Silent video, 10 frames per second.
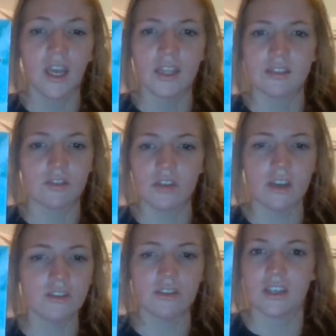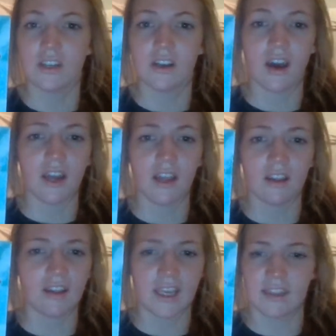And so Chaucer did not
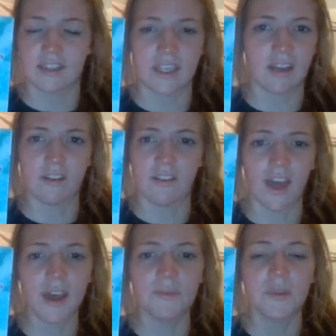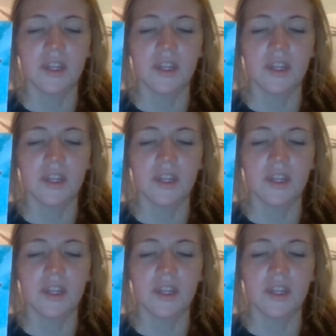like the sound of that.